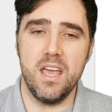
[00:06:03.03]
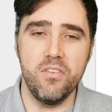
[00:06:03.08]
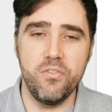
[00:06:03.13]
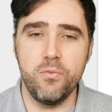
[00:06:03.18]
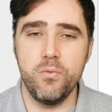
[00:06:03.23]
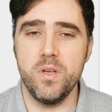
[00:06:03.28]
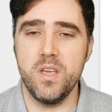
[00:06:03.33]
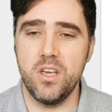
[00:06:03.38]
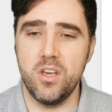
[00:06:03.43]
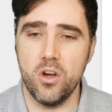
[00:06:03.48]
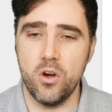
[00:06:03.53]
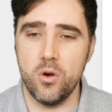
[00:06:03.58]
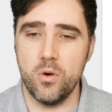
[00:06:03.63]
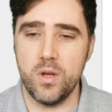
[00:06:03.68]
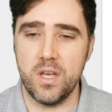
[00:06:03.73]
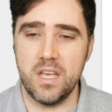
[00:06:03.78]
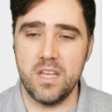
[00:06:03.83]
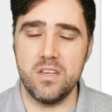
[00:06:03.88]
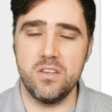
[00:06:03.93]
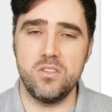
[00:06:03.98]
if we go
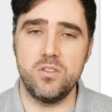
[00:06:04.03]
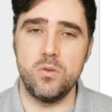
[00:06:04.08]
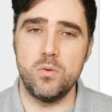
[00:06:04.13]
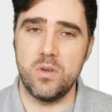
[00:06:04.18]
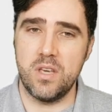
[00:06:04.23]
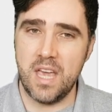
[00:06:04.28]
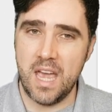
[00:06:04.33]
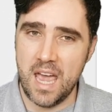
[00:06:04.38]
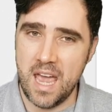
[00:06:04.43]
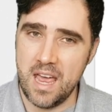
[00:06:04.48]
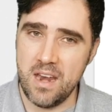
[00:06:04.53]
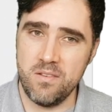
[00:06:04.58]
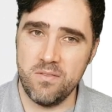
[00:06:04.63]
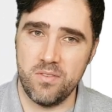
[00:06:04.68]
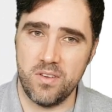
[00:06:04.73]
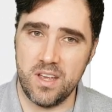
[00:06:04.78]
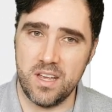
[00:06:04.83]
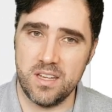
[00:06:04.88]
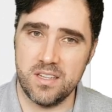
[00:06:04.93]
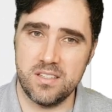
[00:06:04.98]
into
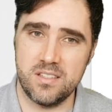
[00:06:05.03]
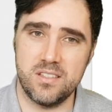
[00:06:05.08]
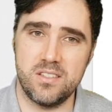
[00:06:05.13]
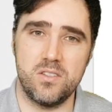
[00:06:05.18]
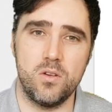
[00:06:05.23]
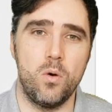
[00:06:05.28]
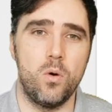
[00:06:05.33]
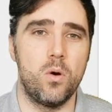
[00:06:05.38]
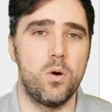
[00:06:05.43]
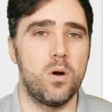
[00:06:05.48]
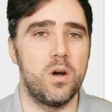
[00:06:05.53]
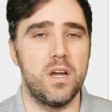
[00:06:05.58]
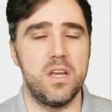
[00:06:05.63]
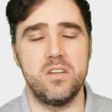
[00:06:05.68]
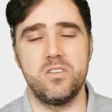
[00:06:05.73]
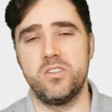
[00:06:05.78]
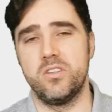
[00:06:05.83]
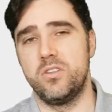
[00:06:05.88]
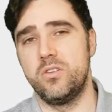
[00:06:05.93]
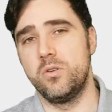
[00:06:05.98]
Canvas or
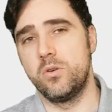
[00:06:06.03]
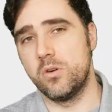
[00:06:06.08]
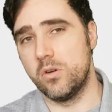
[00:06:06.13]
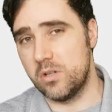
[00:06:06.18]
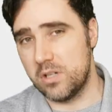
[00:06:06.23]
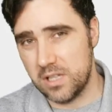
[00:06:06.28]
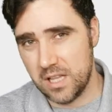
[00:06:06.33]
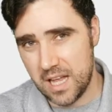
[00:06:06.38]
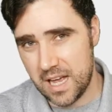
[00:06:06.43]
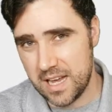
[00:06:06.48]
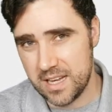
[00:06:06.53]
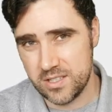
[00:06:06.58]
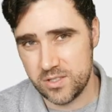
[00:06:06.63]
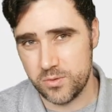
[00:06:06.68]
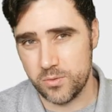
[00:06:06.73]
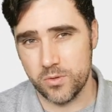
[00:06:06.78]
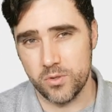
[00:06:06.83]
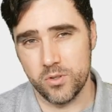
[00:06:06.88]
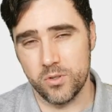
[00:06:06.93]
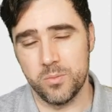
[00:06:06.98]
into Google
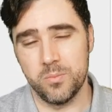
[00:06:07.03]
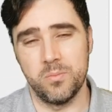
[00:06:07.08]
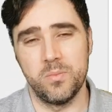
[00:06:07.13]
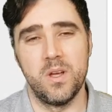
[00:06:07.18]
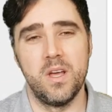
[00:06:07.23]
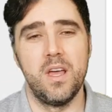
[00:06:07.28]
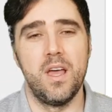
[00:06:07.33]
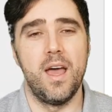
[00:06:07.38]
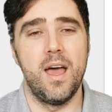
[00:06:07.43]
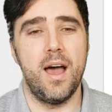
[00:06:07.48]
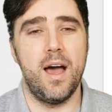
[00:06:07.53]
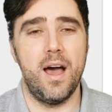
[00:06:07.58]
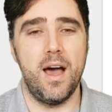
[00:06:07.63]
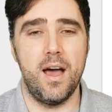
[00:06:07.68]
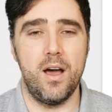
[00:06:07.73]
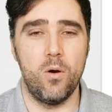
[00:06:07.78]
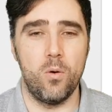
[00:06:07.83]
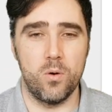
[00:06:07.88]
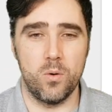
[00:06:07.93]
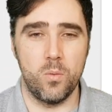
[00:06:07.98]
Classroom,
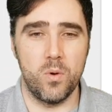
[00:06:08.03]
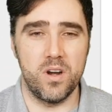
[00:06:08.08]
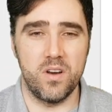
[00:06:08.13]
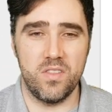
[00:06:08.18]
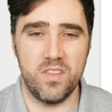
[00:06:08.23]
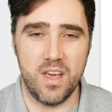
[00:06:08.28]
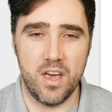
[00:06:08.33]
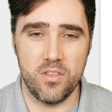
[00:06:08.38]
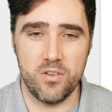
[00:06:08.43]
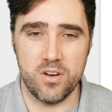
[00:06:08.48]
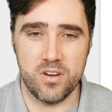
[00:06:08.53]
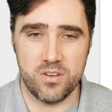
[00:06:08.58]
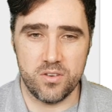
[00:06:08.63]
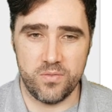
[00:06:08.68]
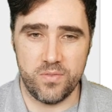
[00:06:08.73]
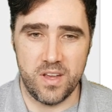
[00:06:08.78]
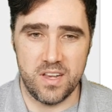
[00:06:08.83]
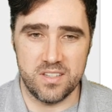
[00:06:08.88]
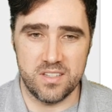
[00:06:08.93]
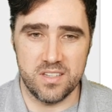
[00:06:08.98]
or one of the other
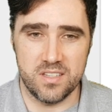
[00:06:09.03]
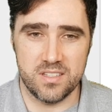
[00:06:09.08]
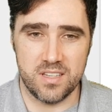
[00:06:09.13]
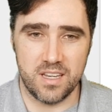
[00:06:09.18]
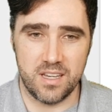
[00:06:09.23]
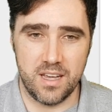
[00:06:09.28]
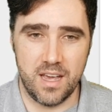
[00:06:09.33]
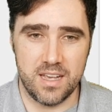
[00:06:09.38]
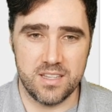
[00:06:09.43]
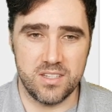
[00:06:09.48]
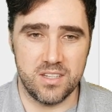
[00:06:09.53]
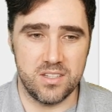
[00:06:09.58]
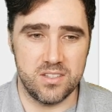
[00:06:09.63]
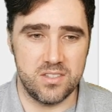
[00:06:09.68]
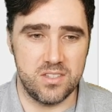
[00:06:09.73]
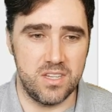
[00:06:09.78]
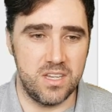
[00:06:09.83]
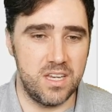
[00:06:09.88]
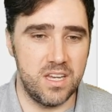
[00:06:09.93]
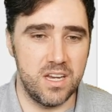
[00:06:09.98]
interfaces, like as you can see